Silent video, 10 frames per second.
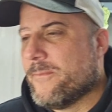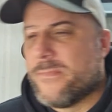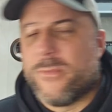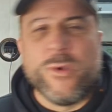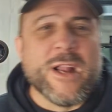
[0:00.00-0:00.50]

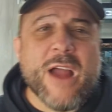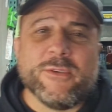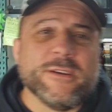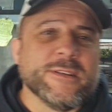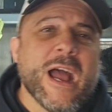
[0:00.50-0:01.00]

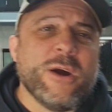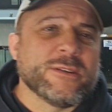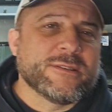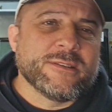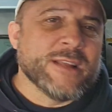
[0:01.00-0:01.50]
whatever. Now
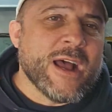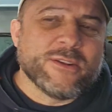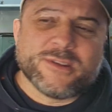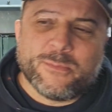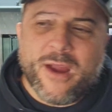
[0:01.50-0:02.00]
it's
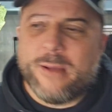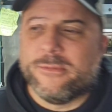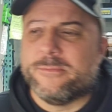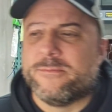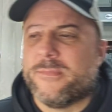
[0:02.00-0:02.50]
a problem